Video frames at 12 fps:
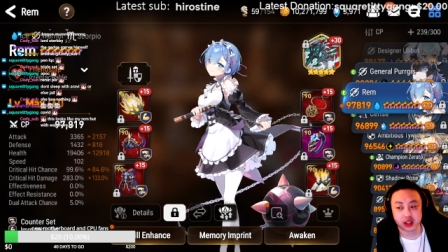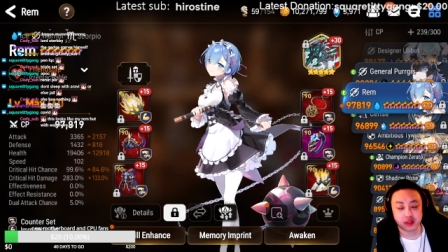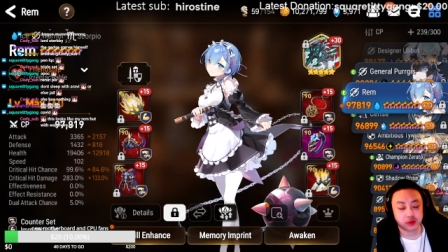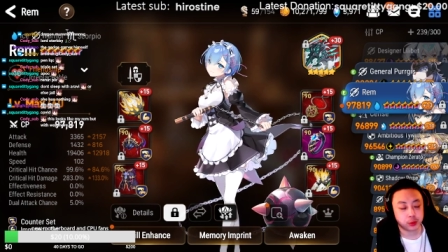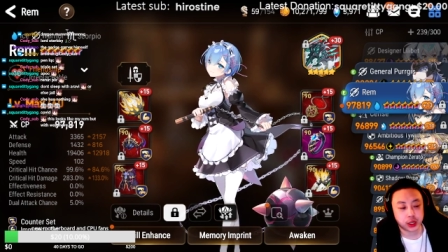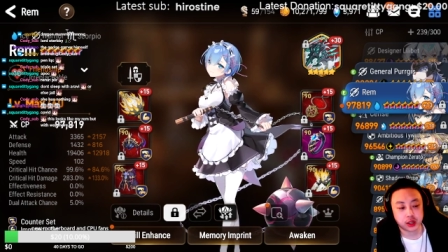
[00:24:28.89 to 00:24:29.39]
of
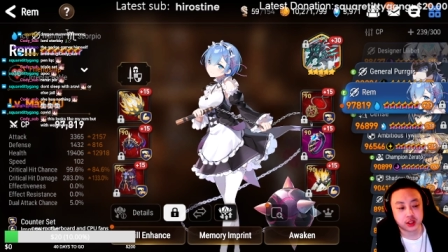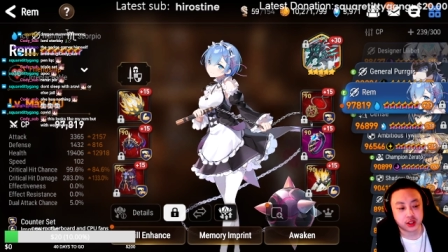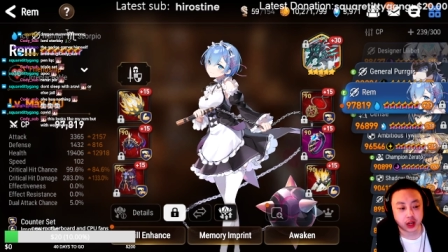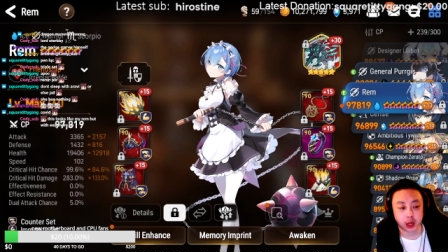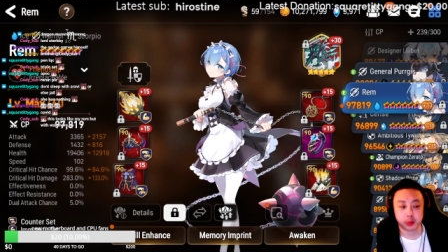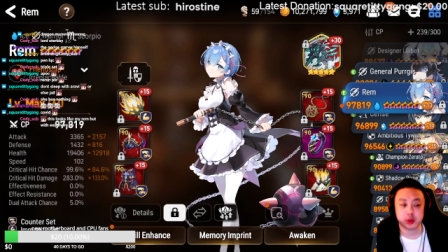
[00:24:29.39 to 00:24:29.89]
the players have
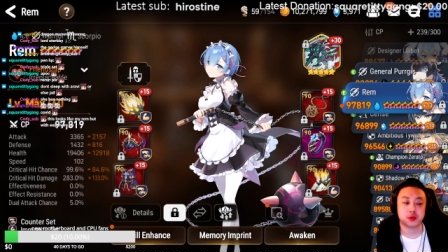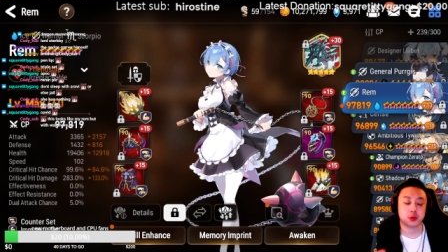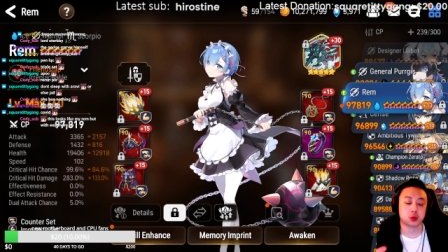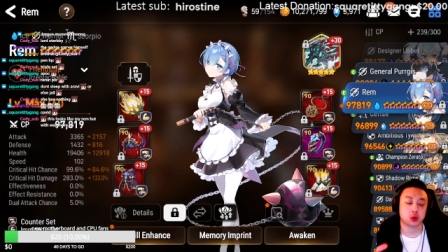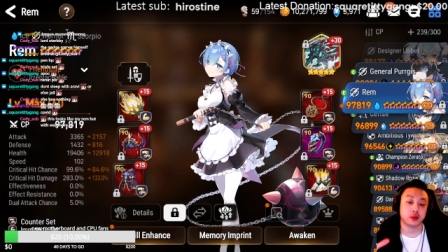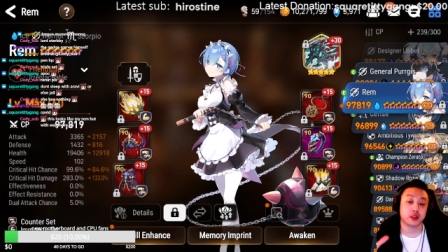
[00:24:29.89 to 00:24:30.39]
opted to
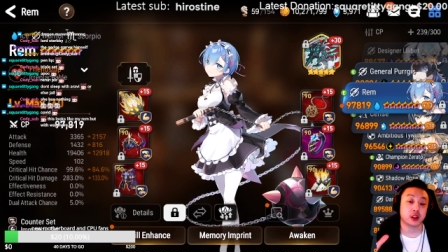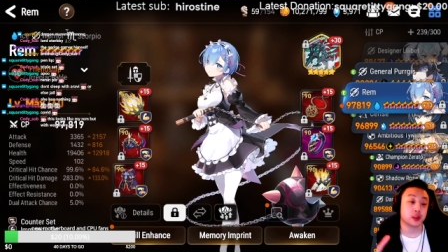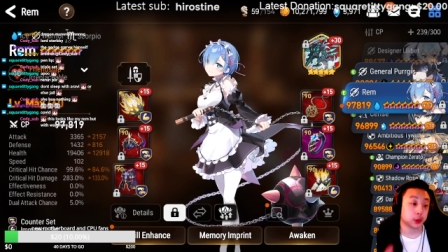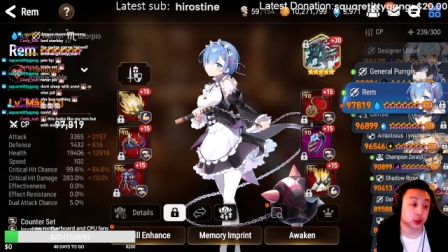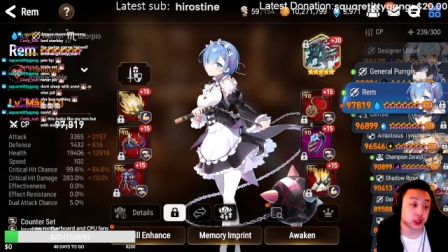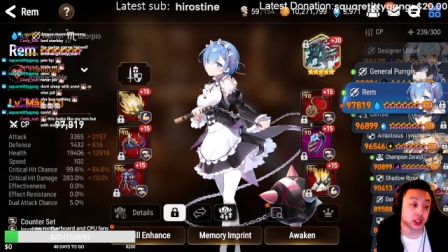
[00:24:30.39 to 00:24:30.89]
run very
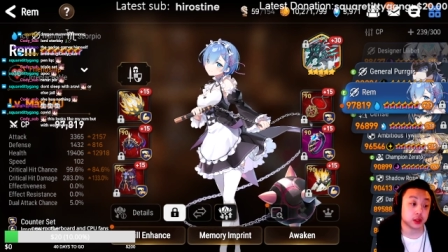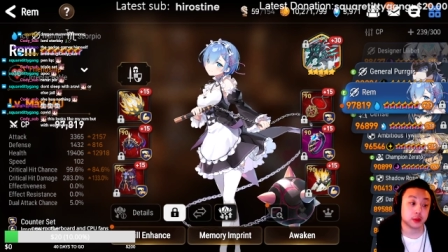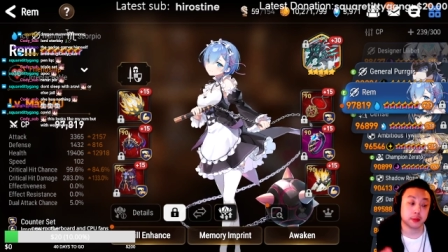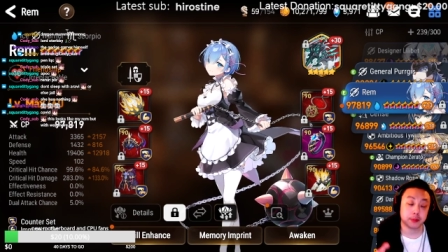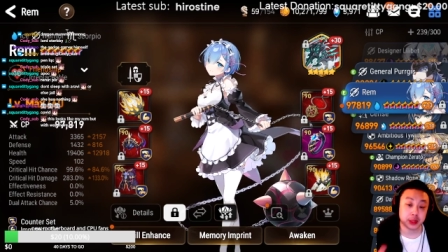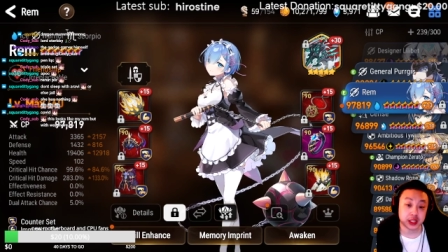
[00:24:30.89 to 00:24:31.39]
bulky,
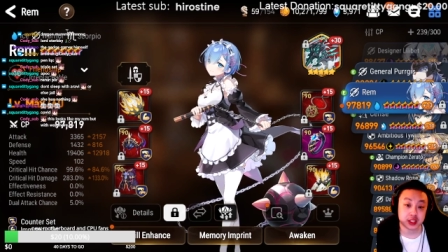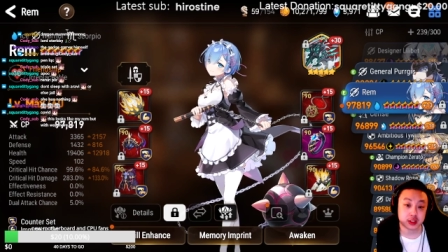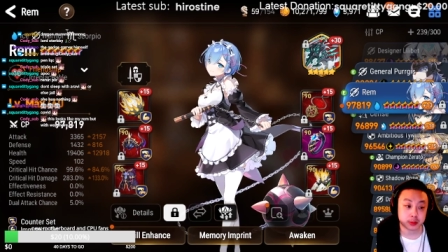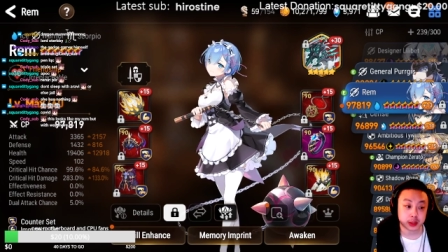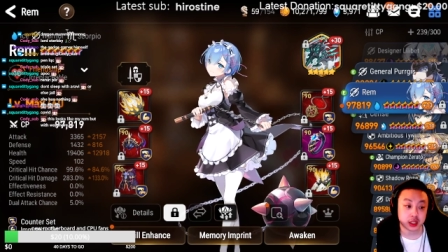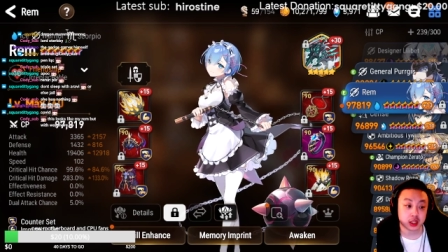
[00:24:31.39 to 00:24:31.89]
base
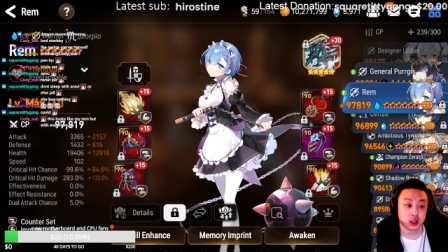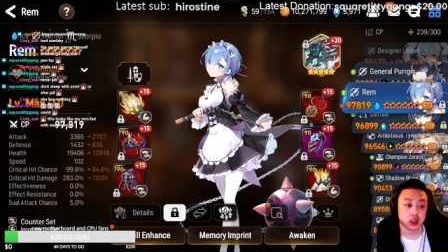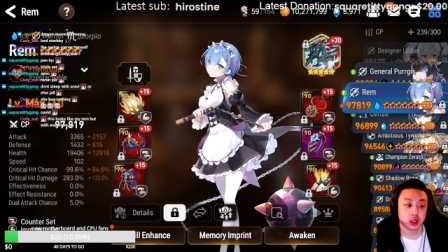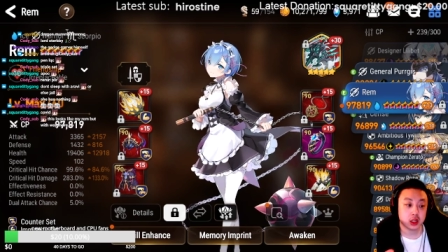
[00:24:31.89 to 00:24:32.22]
speed,